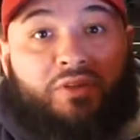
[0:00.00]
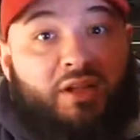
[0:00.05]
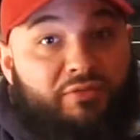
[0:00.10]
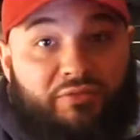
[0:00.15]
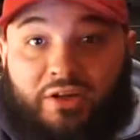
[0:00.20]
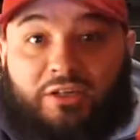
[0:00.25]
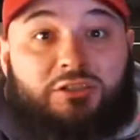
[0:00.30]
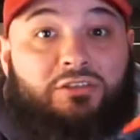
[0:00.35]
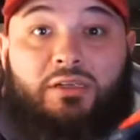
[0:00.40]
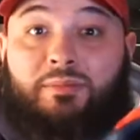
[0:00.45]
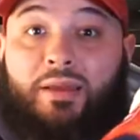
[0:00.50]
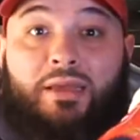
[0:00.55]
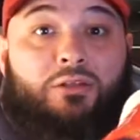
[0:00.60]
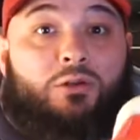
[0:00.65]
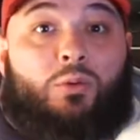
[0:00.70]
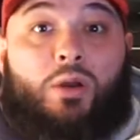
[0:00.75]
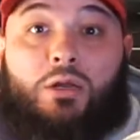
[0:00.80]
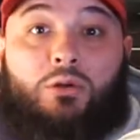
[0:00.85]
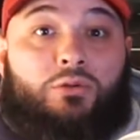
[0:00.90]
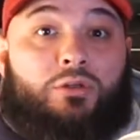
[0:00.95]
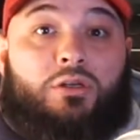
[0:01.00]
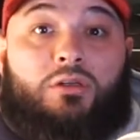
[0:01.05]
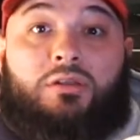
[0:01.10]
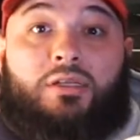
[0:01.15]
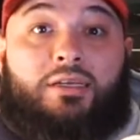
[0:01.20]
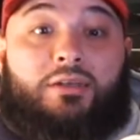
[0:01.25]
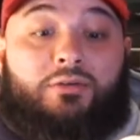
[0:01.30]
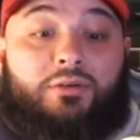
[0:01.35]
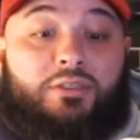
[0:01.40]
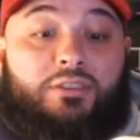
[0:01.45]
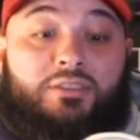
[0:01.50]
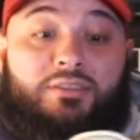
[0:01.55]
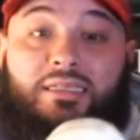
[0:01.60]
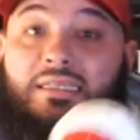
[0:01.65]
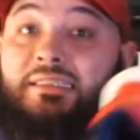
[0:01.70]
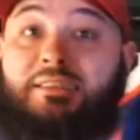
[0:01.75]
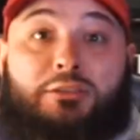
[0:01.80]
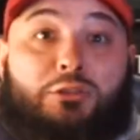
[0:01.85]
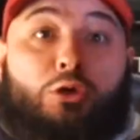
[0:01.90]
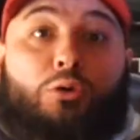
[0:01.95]
eventually made their way on the clearance.
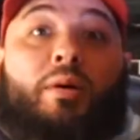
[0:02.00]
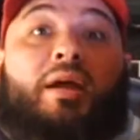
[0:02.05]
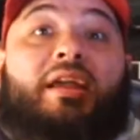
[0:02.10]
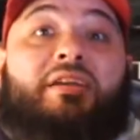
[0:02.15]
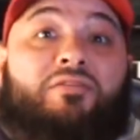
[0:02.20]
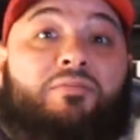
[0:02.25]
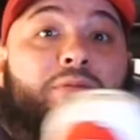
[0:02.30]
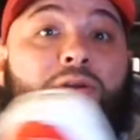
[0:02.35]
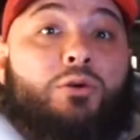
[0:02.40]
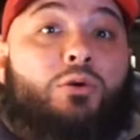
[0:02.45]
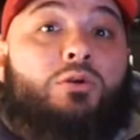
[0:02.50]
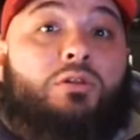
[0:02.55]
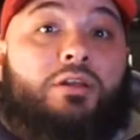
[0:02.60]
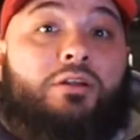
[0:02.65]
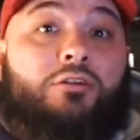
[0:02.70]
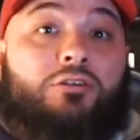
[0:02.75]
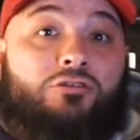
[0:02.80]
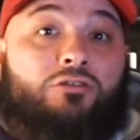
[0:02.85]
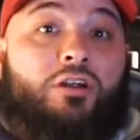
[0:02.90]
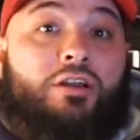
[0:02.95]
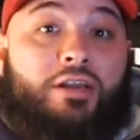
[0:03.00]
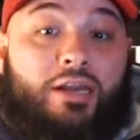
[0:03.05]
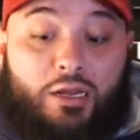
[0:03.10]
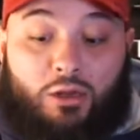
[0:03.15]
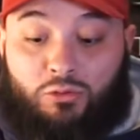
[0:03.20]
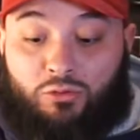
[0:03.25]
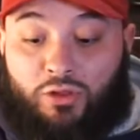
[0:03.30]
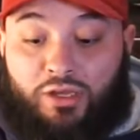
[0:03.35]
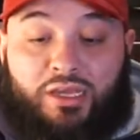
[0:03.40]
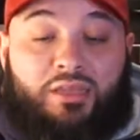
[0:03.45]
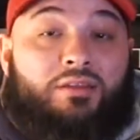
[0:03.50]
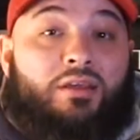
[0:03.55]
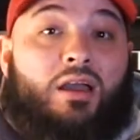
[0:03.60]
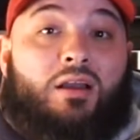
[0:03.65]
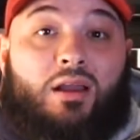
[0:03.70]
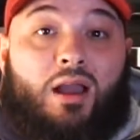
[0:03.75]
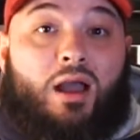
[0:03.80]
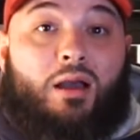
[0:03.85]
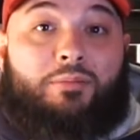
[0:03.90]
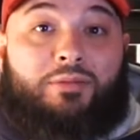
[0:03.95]
They still may even be on clearance right now on
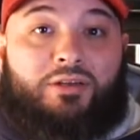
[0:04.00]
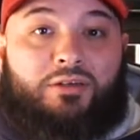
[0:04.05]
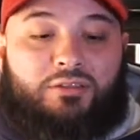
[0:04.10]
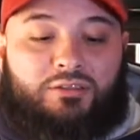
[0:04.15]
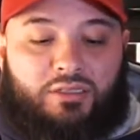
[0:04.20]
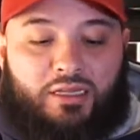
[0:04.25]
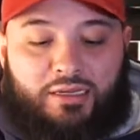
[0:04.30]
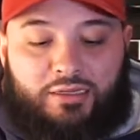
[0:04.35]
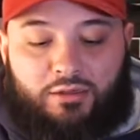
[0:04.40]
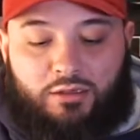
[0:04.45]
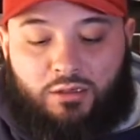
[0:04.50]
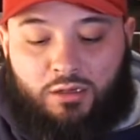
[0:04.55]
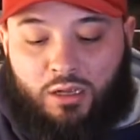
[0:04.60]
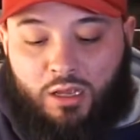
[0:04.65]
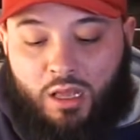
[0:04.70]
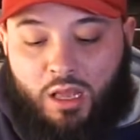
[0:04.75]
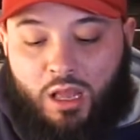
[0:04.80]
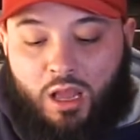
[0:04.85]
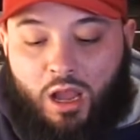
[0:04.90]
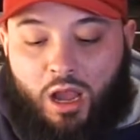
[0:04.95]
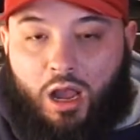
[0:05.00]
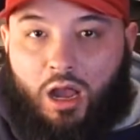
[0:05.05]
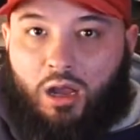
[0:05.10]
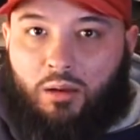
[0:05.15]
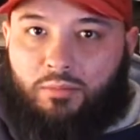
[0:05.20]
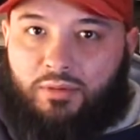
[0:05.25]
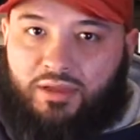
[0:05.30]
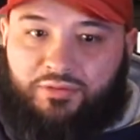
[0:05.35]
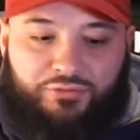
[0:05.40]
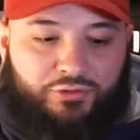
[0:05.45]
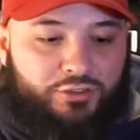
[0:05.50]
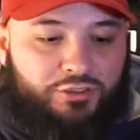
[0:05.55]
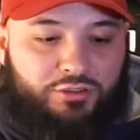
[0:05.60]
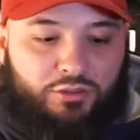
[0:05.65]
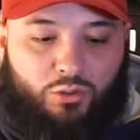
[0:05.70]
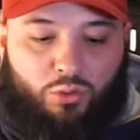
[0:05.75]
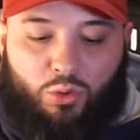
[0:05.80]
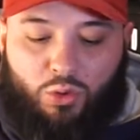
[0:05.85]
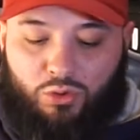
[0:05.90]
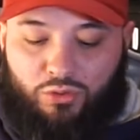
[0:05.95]
Nike.com years later um, if they're
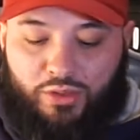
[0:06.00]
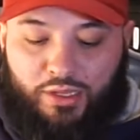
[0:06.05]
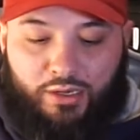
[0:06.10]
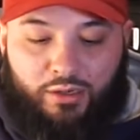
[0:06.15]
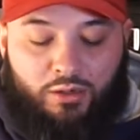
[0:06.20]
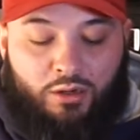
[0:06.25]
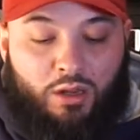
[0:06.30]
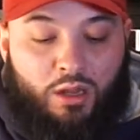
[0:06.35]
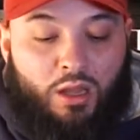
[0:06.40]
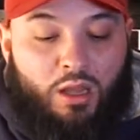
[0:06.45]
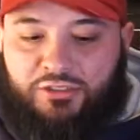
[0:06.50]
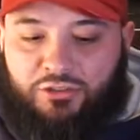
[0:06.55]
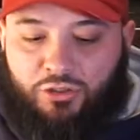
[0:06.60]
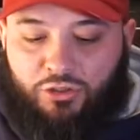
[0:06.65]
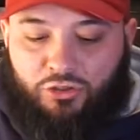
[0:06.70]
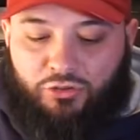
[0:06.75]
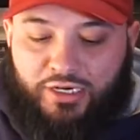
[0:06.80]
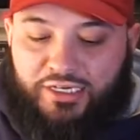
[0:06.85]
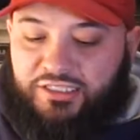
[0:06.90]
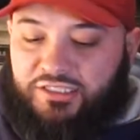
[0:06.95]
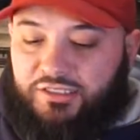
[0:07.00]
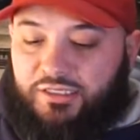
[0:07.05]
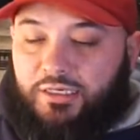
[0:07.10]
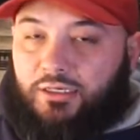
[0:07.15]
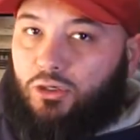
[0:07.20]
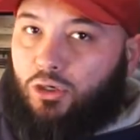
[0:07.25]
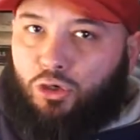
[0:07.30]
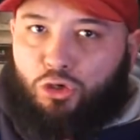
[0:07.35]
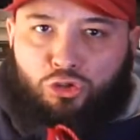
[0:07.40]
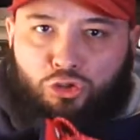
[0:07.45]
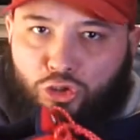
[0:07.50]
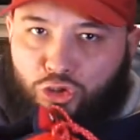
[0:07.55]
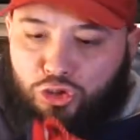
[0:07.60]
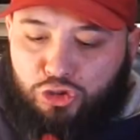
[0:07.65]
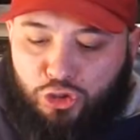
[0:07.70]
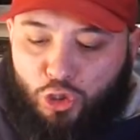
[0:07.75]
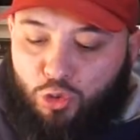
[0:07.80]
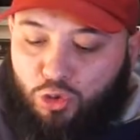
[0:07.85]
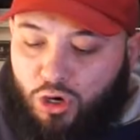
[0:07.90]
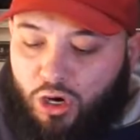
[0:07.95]
still on there. These are a great sneaker. They're
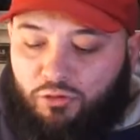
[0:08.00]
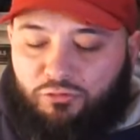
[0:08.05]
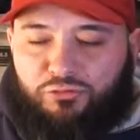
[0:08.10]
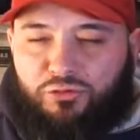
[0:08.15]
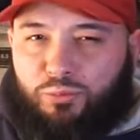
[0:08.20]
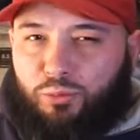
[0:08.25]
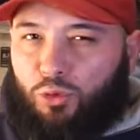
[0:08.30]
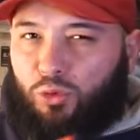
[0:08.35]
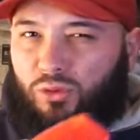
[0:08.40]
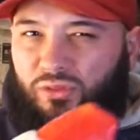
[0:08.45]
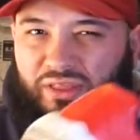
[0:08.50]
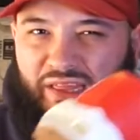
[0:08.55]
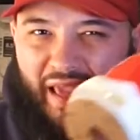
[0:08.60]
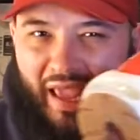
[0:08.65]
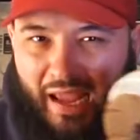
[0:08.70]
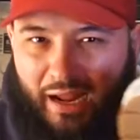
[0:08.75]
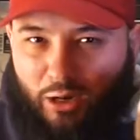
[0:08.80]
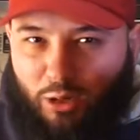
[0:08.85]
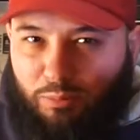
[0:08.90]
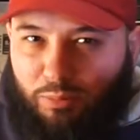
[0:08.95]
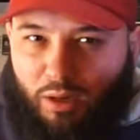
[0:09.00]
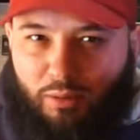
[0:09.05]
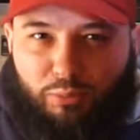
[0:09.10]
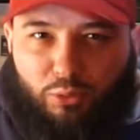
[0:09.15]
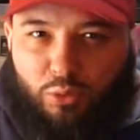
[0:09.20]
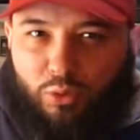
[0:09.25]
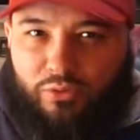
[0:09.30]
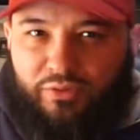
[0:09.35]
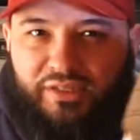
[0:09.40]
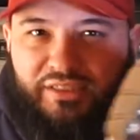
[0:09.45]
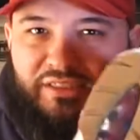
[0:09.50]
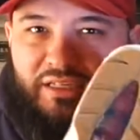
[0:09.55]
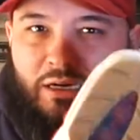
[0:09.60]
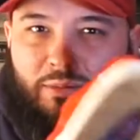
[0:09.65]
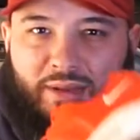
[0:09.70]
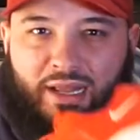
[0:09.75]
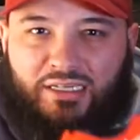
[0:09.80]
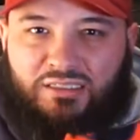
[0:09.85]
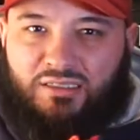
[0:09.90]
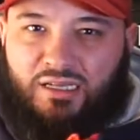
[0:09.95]
so comfortable. The air bubble on these
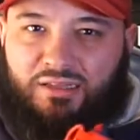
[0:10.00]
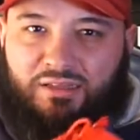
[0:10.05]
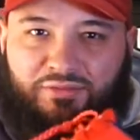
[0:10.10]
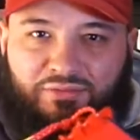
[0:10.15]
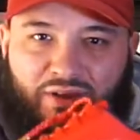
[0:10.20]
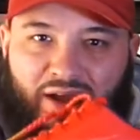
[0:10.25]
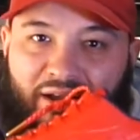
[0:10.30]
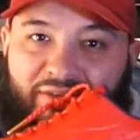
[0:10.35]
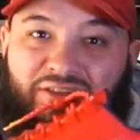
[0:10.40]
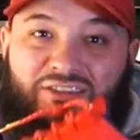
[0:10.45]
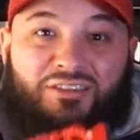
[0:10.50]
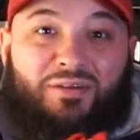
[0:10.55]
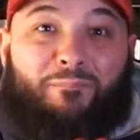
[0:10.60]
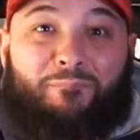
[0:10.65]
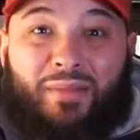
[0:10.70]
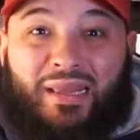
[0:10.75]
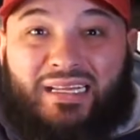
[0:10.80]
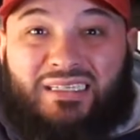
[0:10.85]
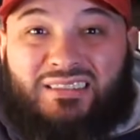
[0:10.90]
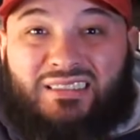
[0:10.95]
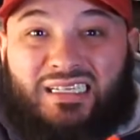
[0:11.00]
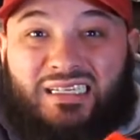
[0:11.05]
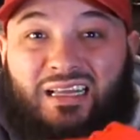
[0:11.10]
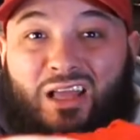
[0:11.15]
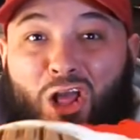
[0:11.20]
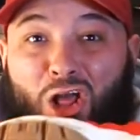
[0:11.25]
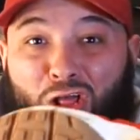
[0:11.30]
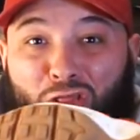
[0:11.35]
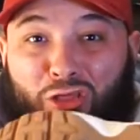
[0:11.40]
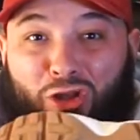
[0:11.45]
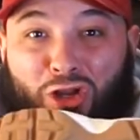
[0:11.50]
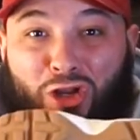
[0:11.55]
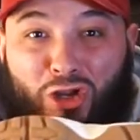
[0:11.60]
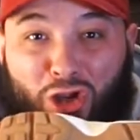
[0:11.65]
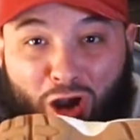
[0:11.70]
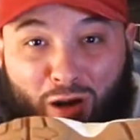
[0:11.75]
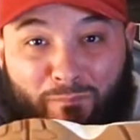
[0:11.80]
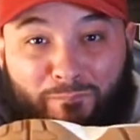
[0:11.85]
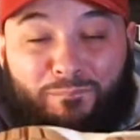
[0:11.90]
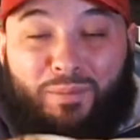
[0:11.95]
Air Max 95s is amazing. The
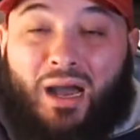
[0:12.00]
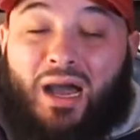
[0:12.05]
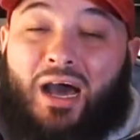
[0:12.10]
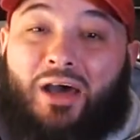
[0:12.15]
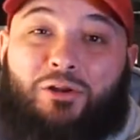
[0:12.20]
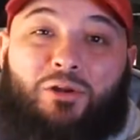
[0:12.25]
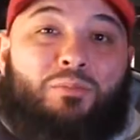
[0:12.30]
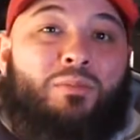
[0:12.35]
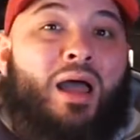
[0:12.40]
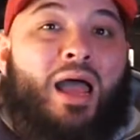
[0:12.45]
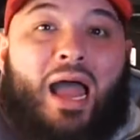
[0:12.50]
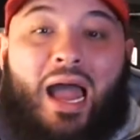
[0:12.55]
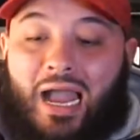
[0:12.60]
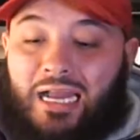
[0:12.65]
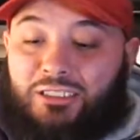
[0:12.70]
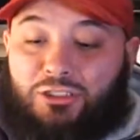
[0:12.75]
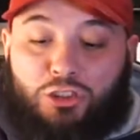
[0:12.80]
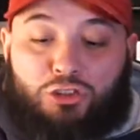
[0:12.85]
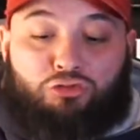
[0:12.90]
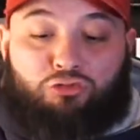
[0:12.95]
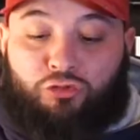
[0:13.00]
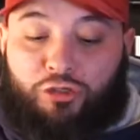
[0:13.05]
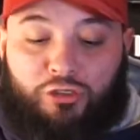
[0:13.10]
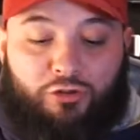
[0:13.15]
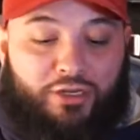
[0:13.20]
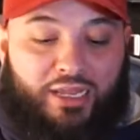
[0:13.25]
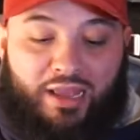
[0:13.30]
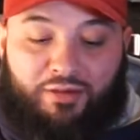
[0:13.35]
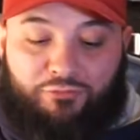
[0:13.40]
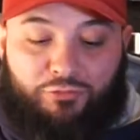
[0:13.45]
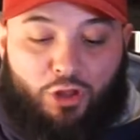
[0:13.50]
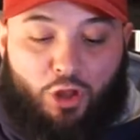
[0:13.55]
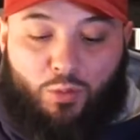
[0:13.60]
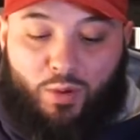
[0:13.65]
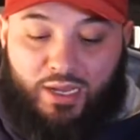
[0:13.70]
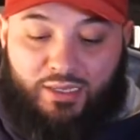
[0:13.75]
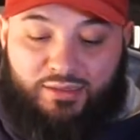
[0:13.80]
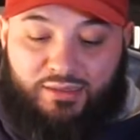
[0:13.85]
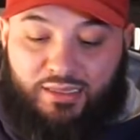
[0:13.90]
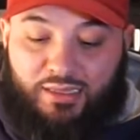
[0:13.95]
gum bottom, I just really have
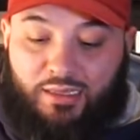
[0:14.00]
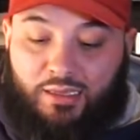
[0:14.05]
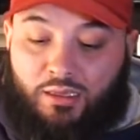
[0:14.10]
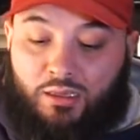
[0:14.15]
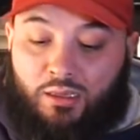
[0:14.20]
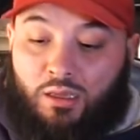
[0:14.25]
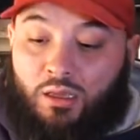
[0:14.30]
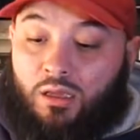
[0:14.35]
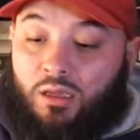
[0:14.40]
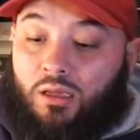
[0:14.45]
no idea